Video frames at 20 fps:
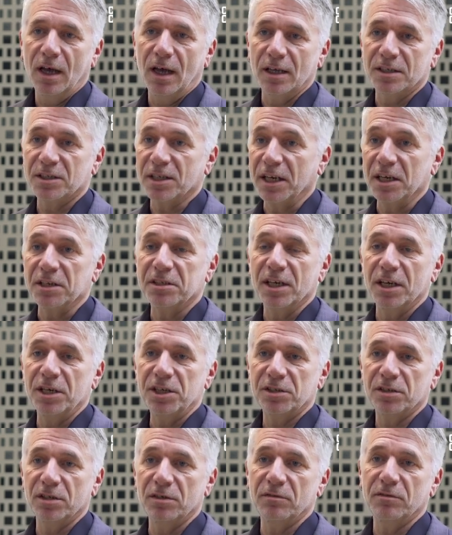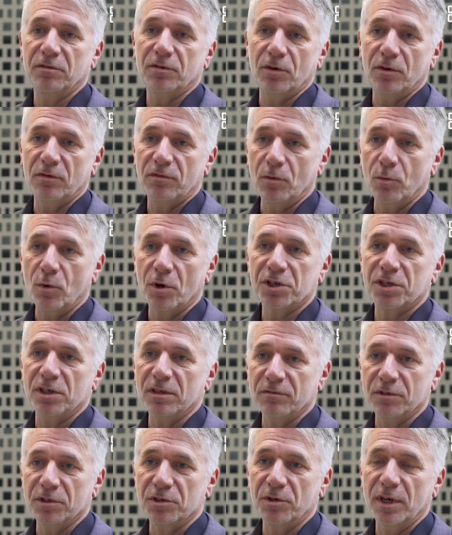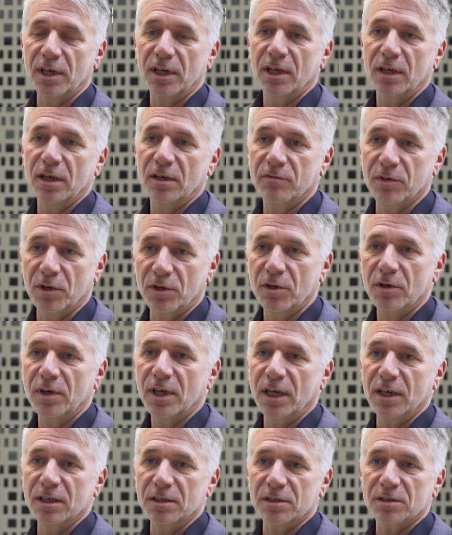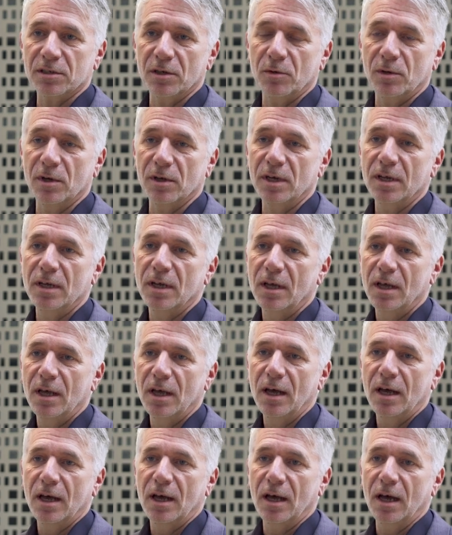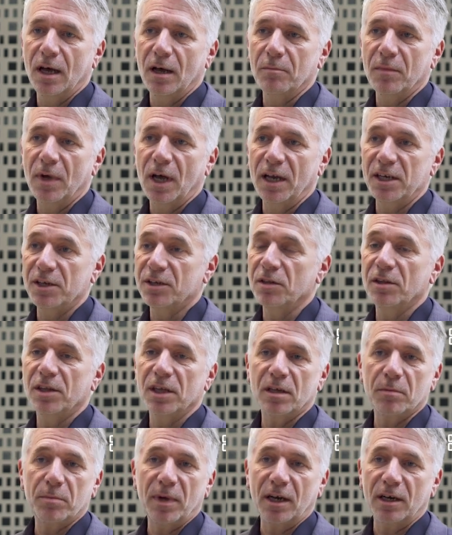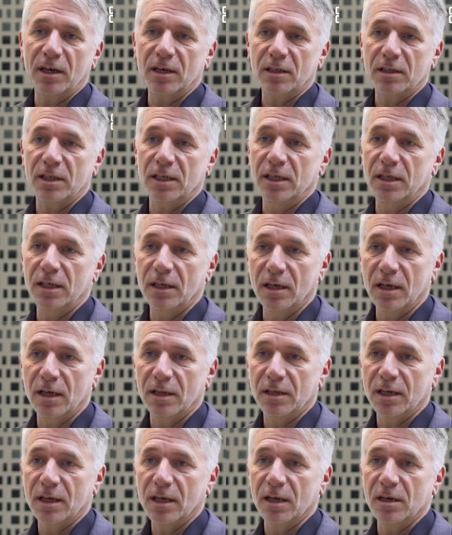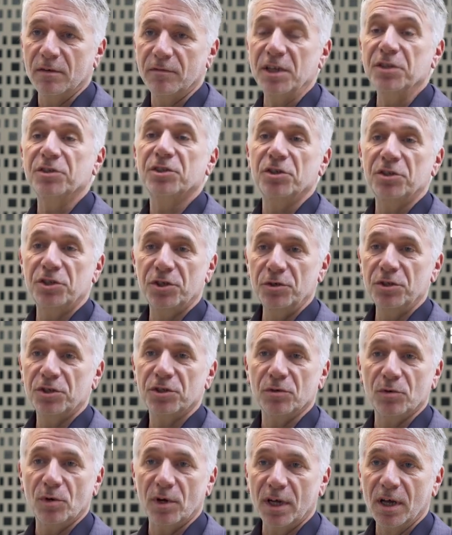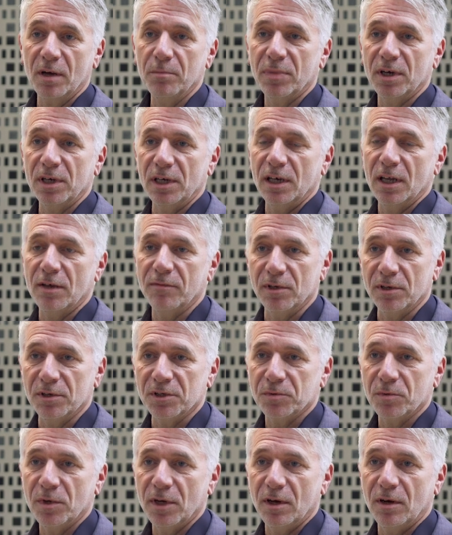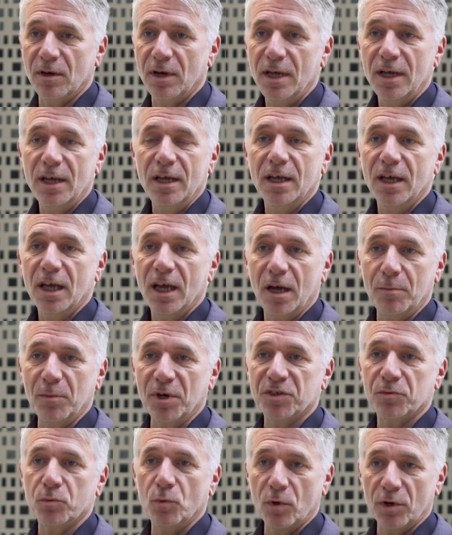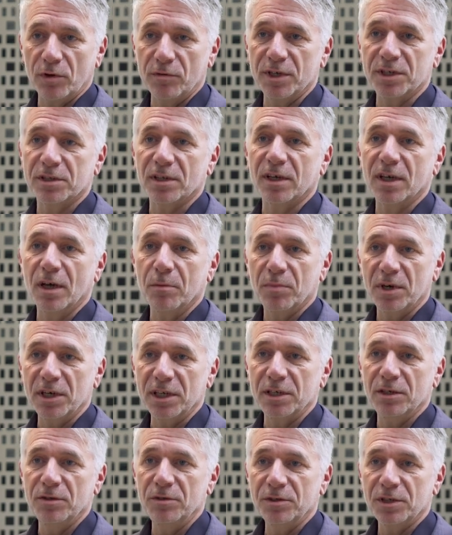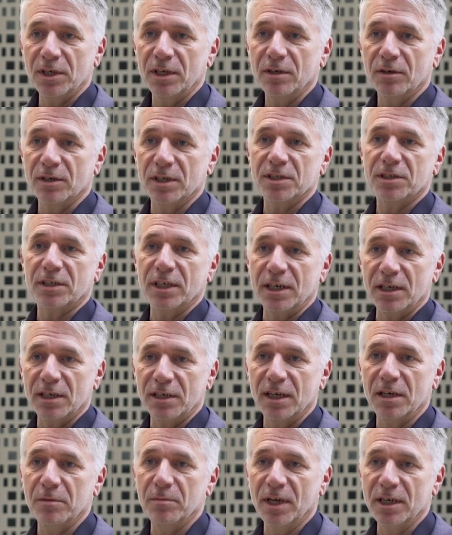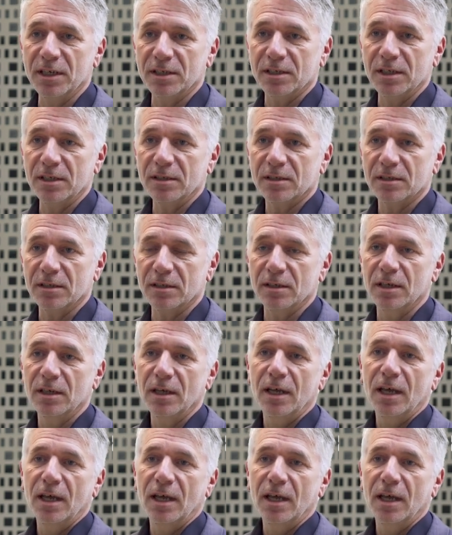sanitation, for washing, for drinking, for cooking and so on. And you can think about it at the kind of institutional or company level as well. How much water is the company using on its day-to-day basis, and